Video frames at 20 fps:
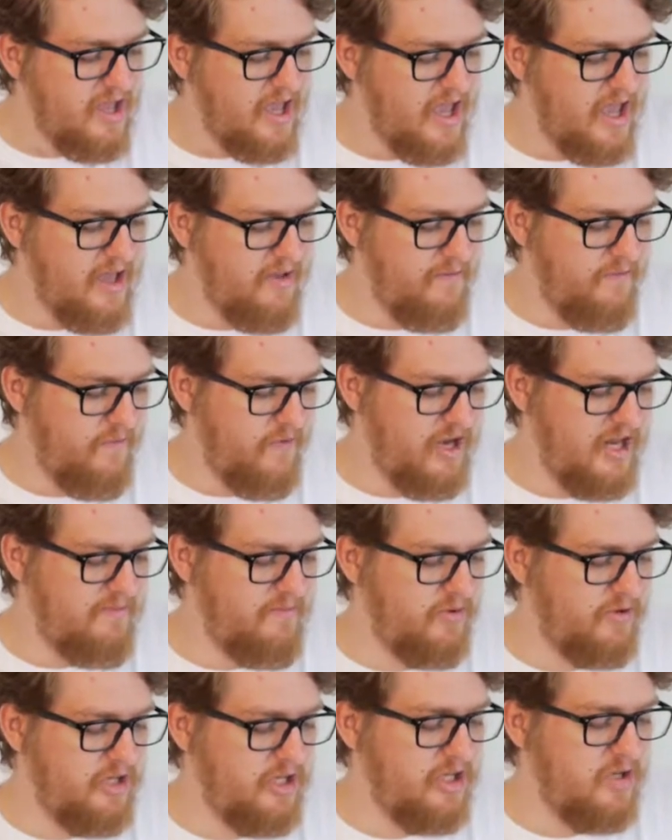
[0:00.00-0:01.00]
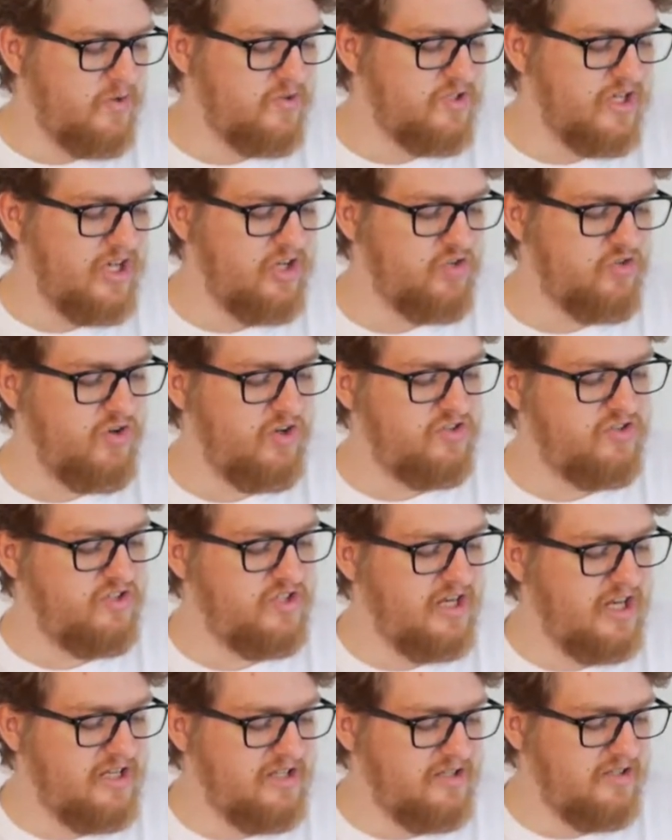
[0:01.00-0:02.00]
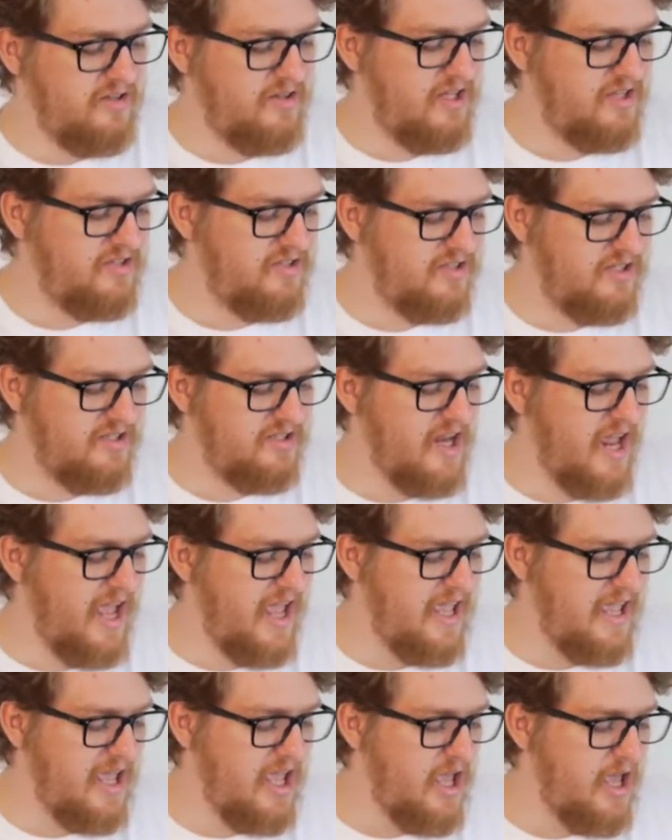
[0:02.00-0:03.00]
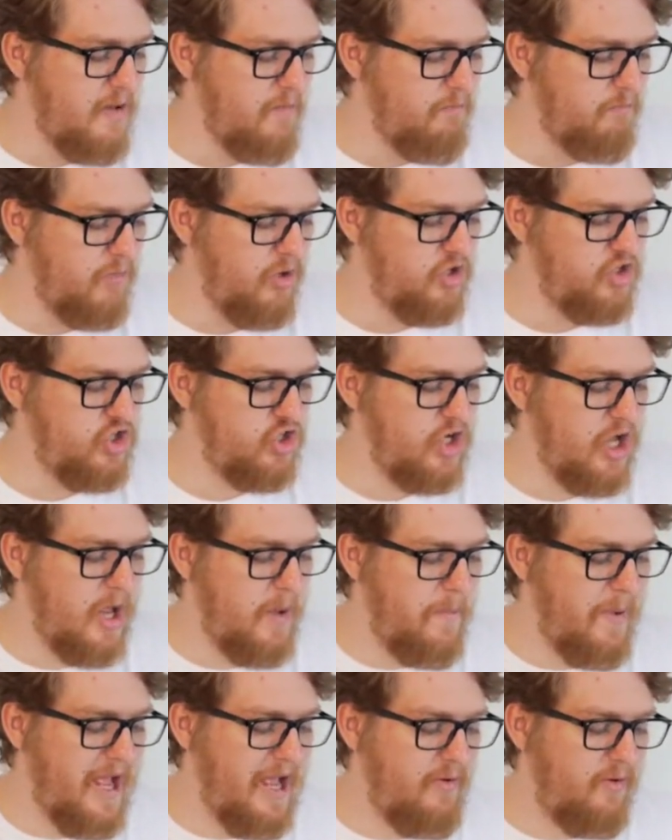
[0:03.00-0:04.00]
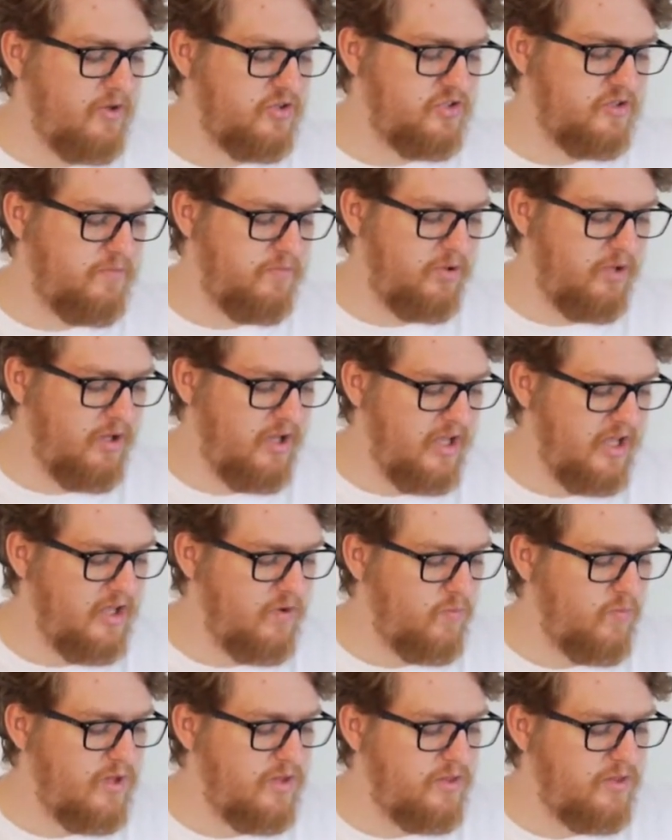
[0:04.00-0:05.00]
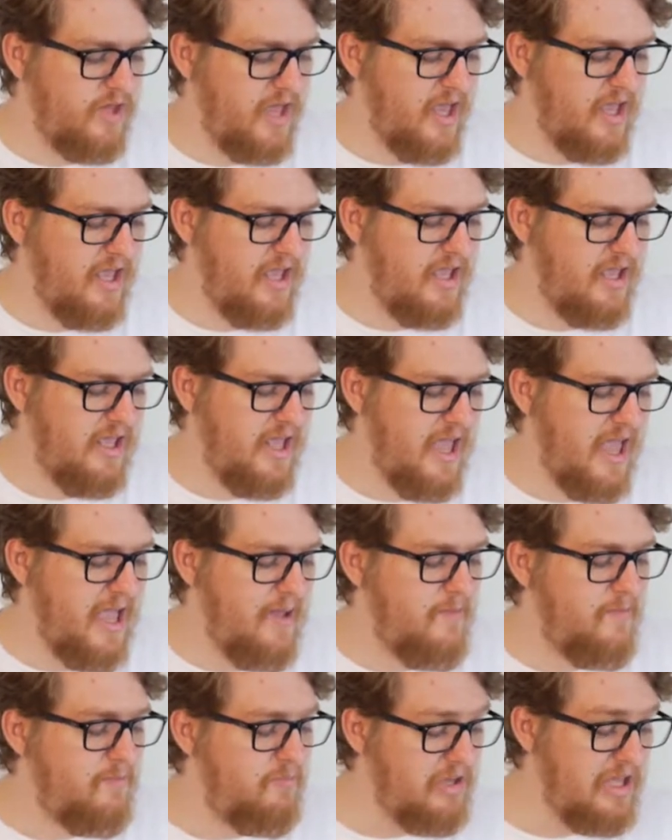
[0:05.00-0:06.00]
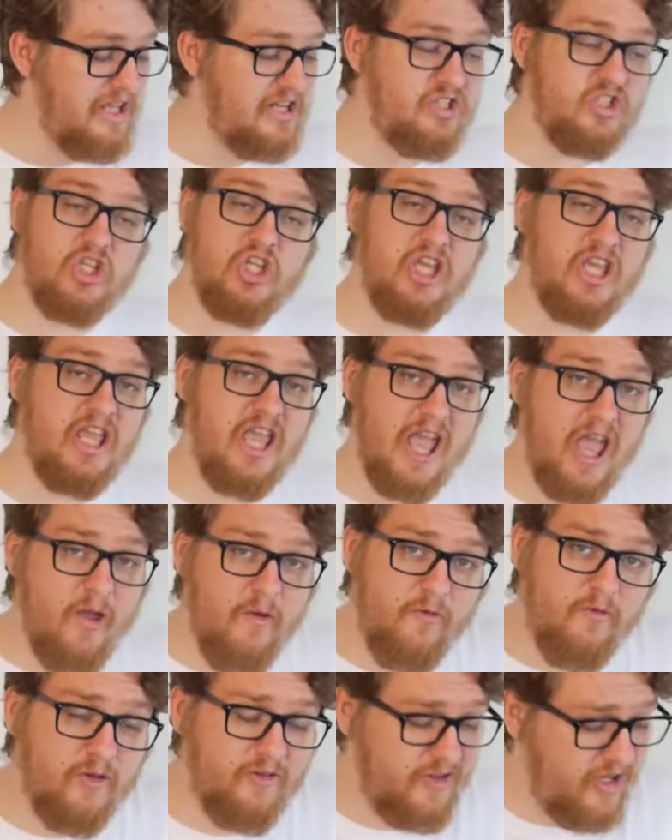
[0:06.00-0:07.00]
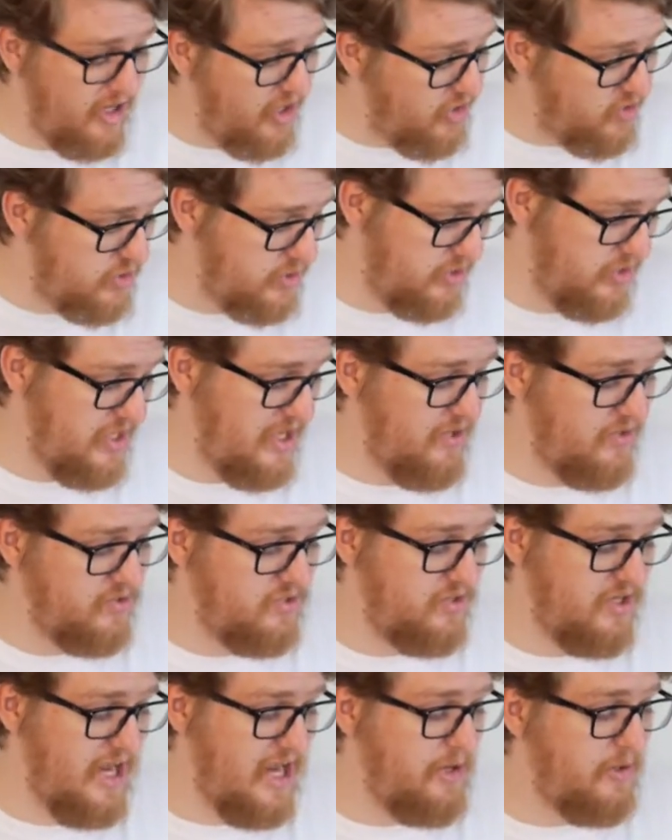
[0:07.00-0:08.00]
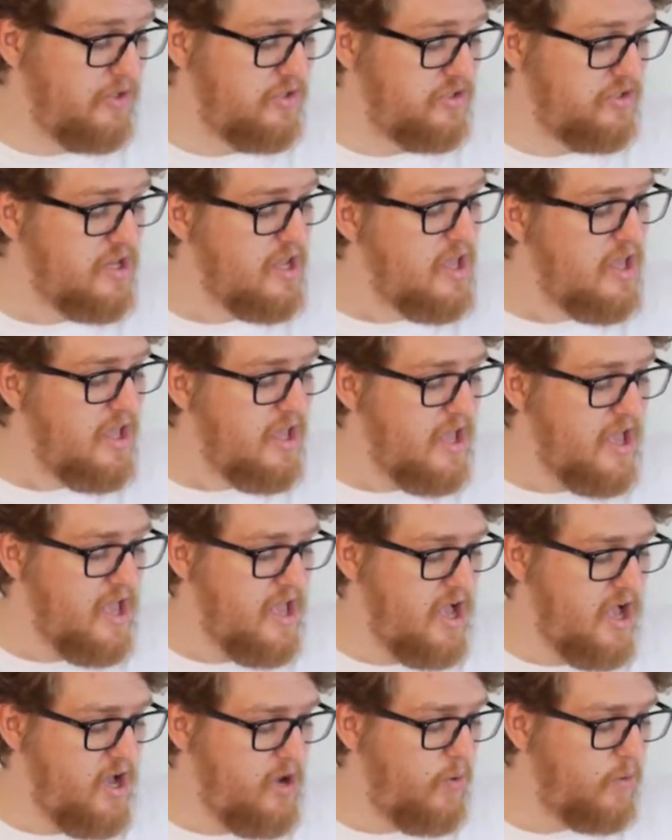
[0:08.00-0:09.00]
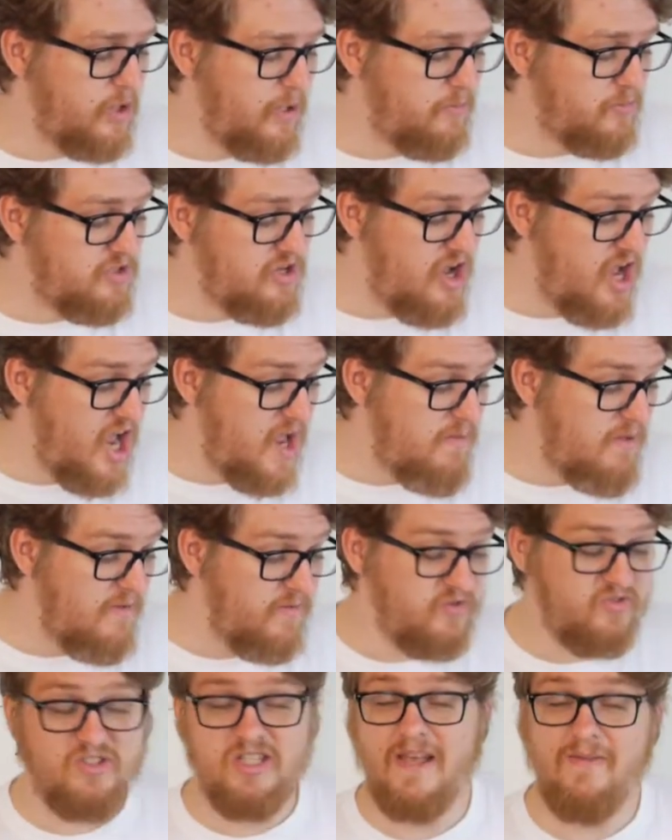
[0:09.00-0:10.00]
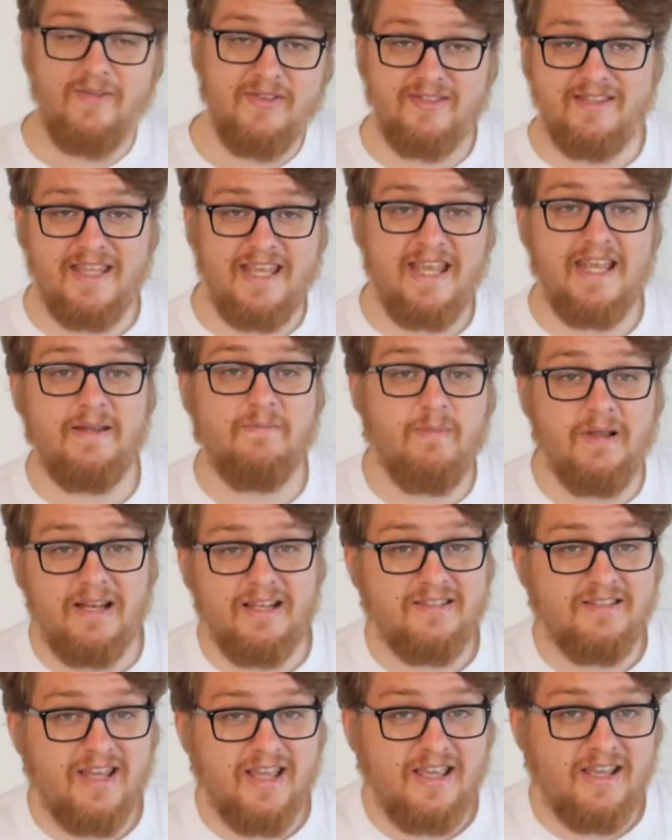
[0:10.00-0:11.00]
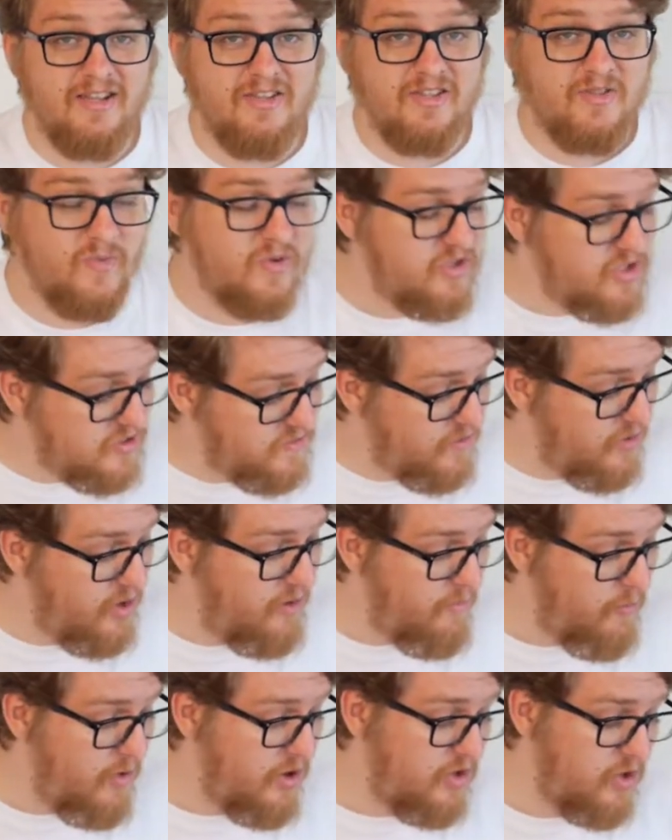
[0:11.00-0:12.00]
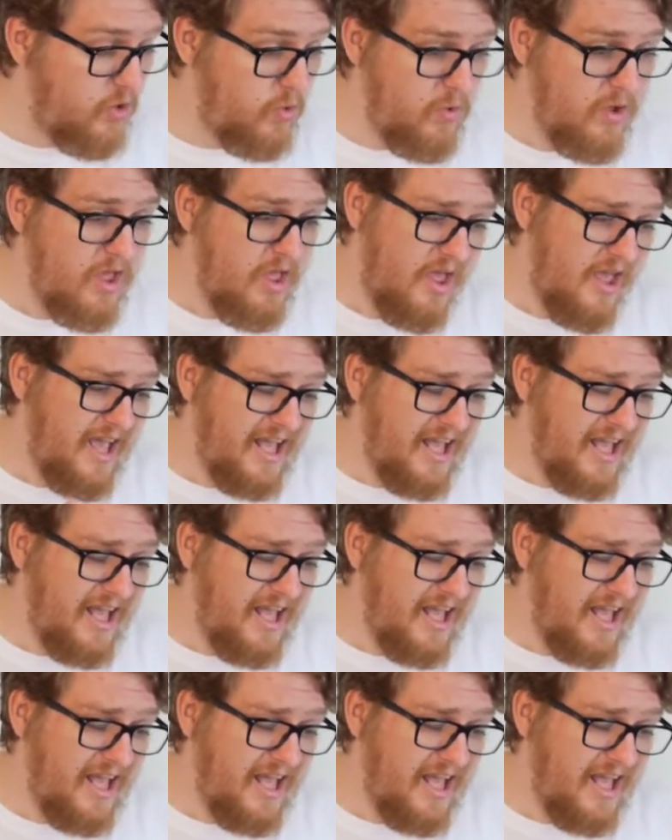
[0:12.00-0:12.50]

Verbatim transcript: Uh, for anybody who's interested, this is a modular power supply with a MBTF of 100,000 hours uh, hold up time of 17 milliseconds, which is very, very cool.